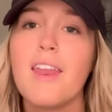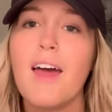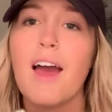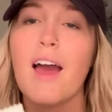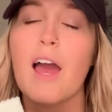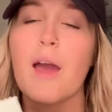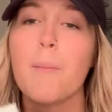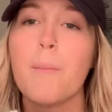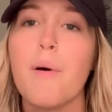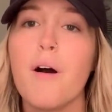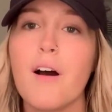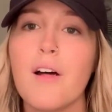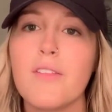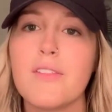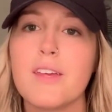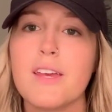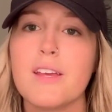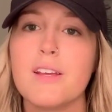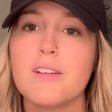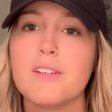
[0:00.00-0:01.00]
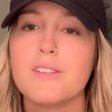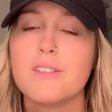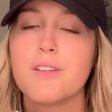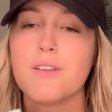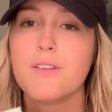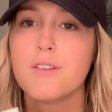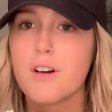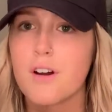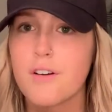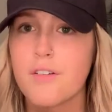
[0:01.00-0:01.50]
I bought these
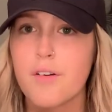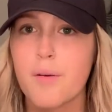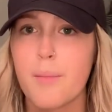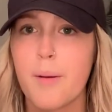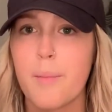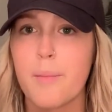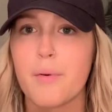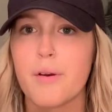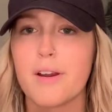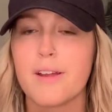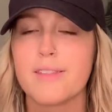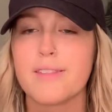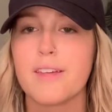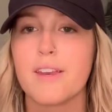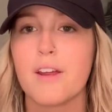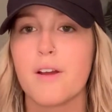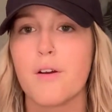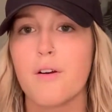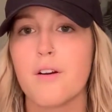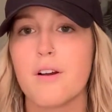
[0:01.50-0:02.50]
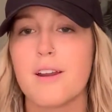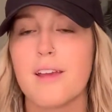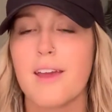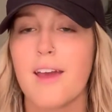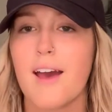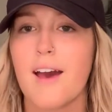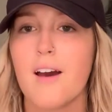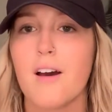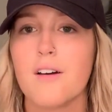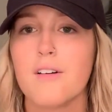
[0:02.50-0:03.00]
not remembering that I already
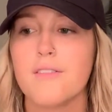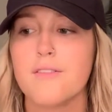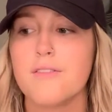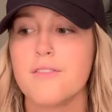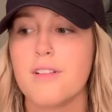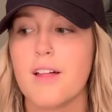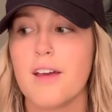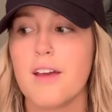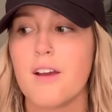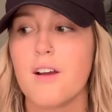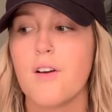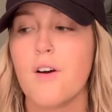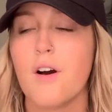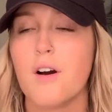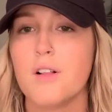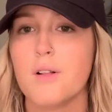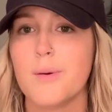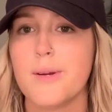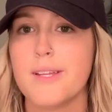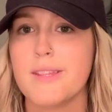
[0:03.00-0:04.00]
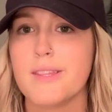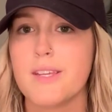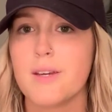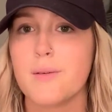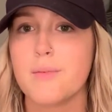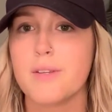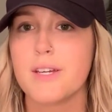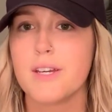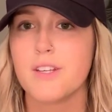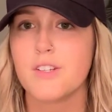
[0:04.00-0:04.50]
have like Halloween
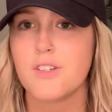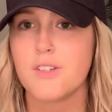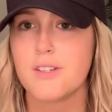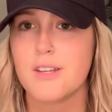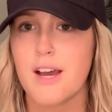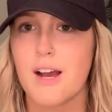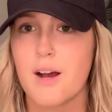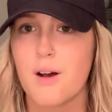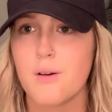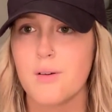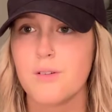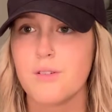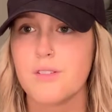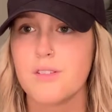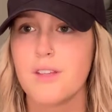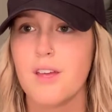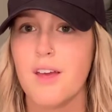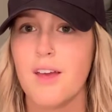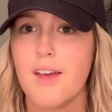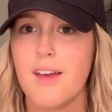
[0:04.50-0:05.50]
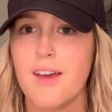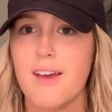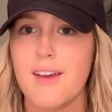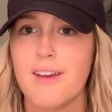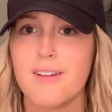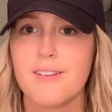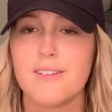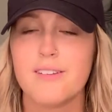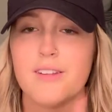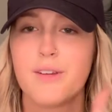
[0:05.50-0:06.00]
themed kitchen towels,
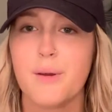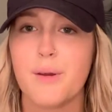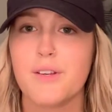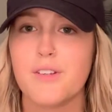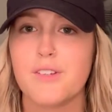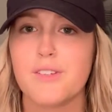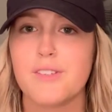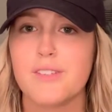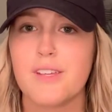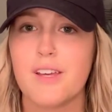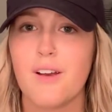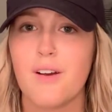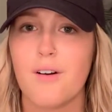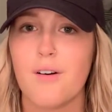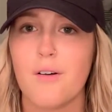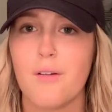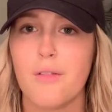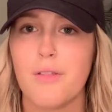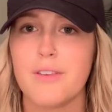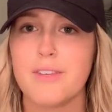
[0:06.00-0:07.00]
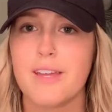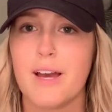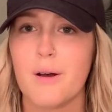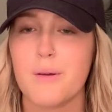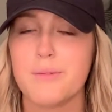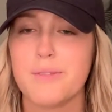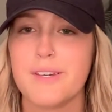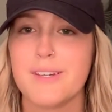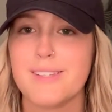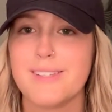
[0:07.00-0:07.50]
and you can just see all the towel
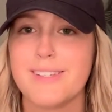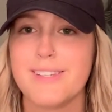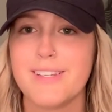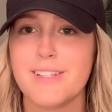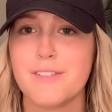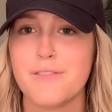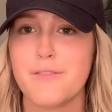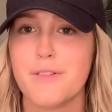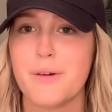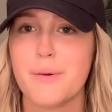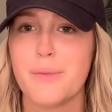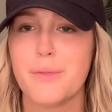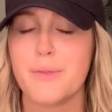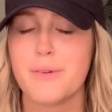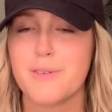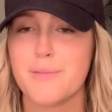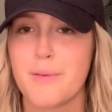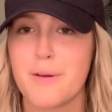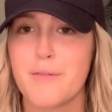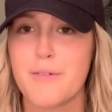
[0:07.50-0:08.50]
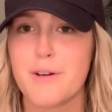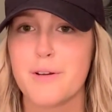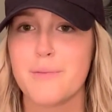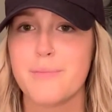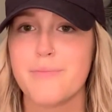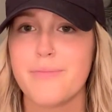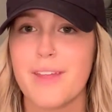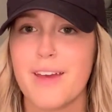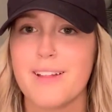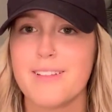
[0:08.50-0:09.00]
dusties floating through my
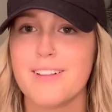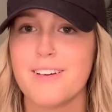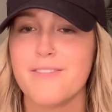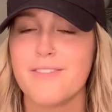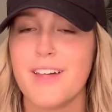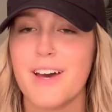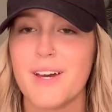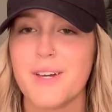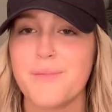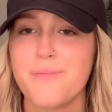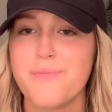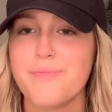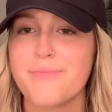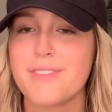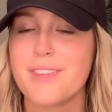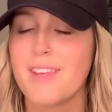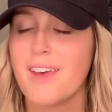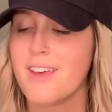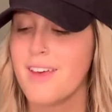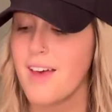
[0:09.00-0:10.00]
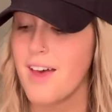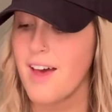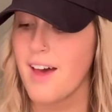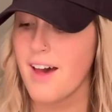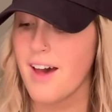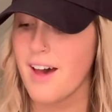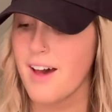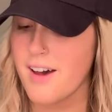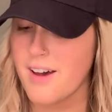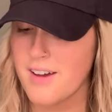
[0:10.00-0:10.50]
room. I love
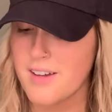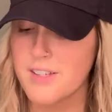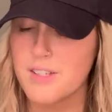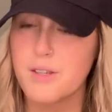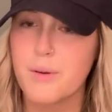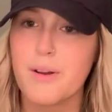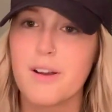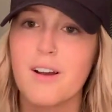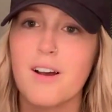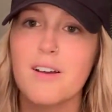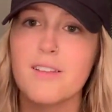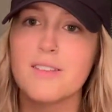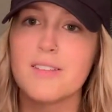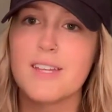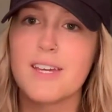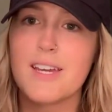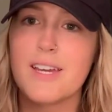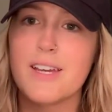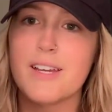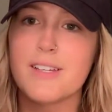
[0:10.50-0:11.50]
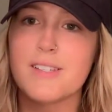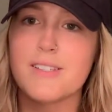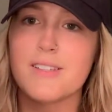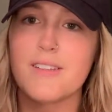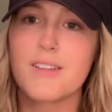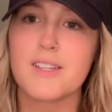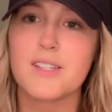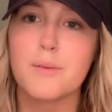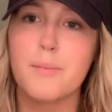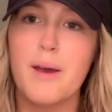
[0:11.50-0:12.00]
that. So I got these.
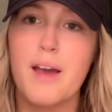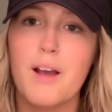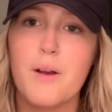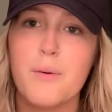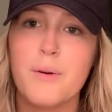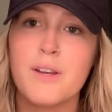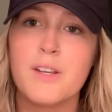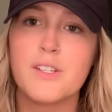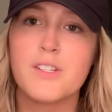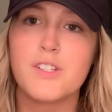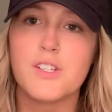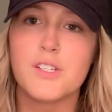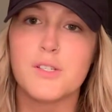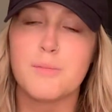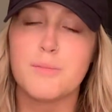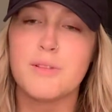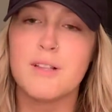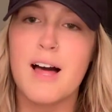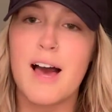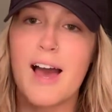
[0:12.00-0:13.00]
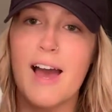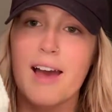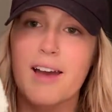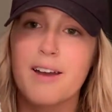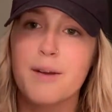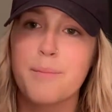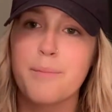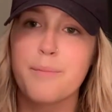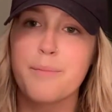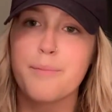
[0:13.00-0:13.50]
Like the back one is just
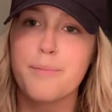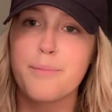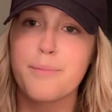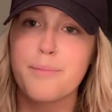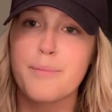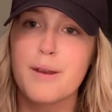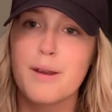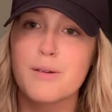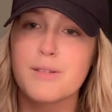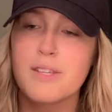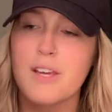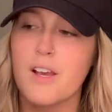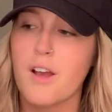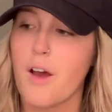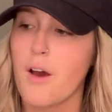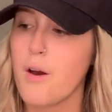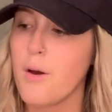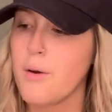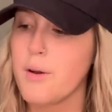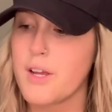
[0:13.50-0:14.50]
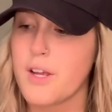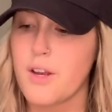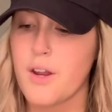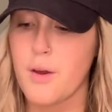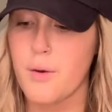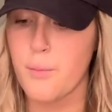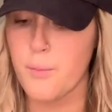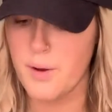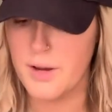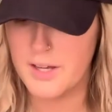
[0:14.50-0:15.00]
black, but I was like, oh, you
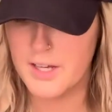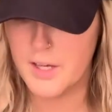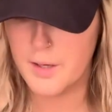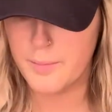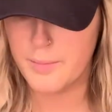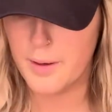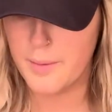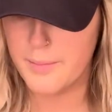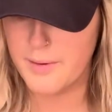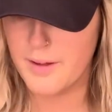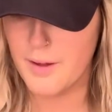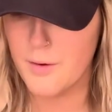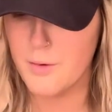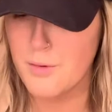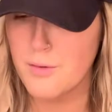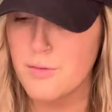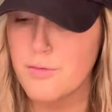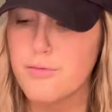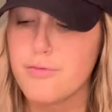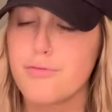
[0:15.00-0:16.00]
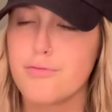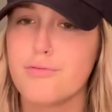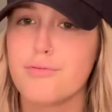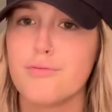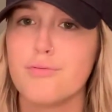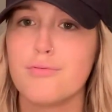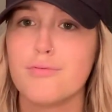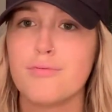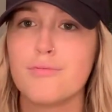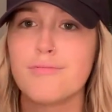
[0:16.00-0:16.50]
know what, cute pumpkin.
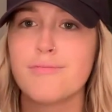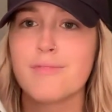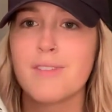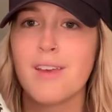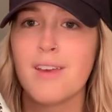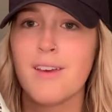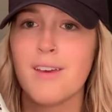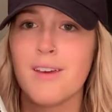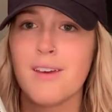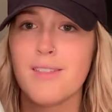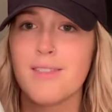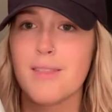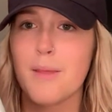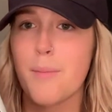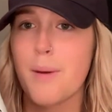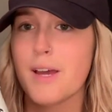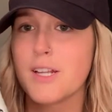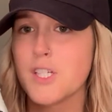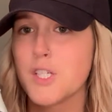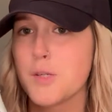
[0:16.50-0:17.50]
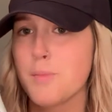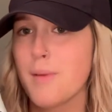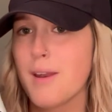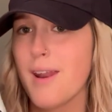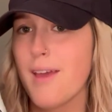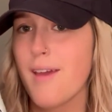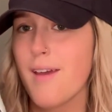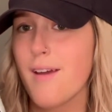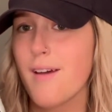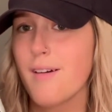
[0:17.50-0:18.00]
Oof, they match my
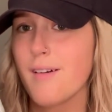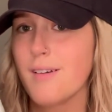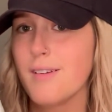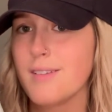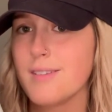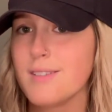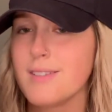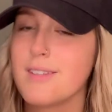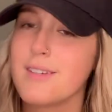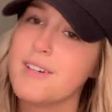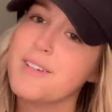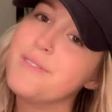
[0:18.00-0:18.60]
nails.